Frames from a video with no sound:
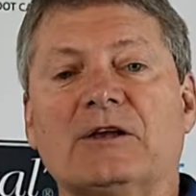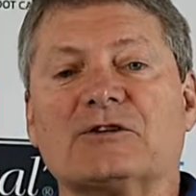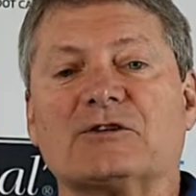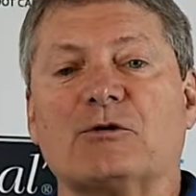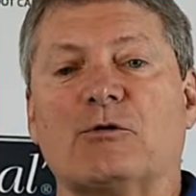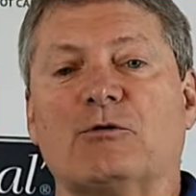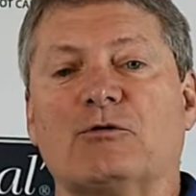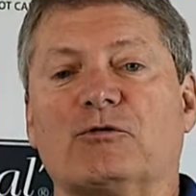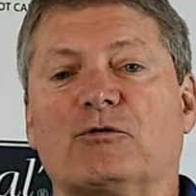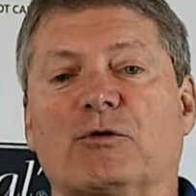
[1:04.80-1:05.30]

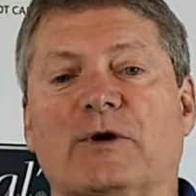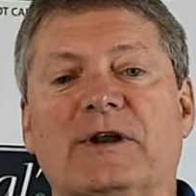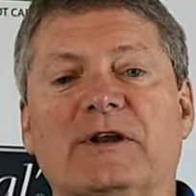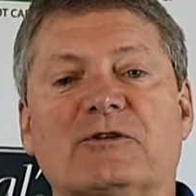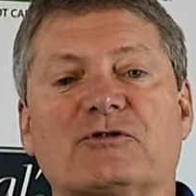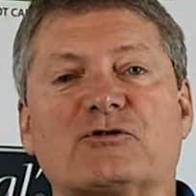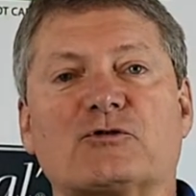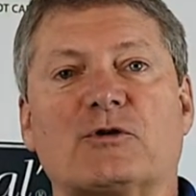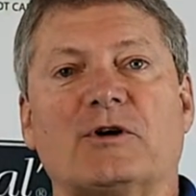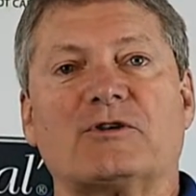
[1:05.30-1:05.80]
So
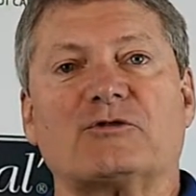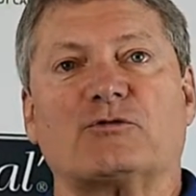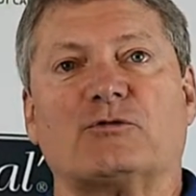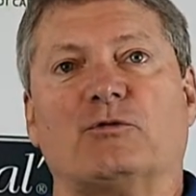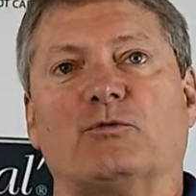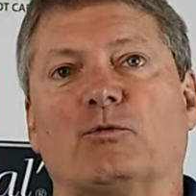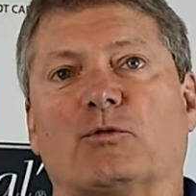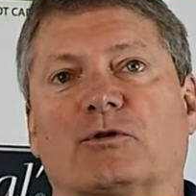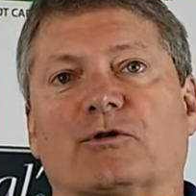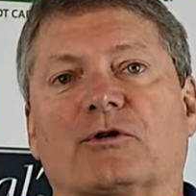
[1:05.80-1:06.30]
cranial
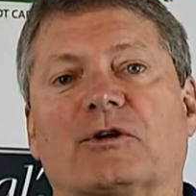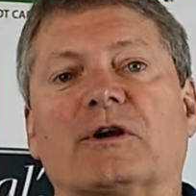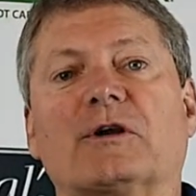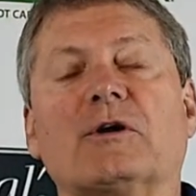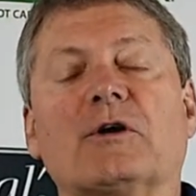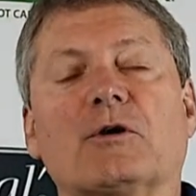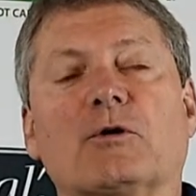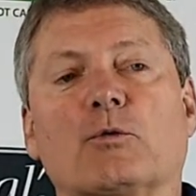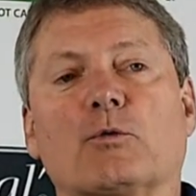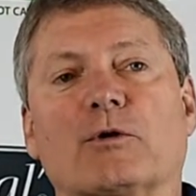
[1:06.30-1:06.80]
structural work
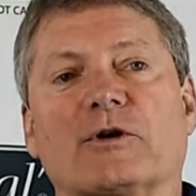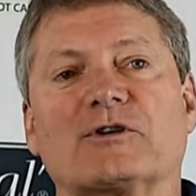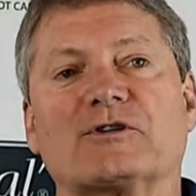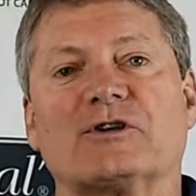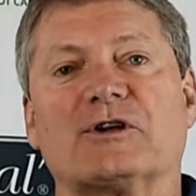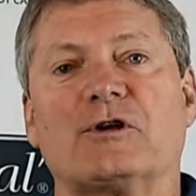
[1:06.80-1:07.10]
works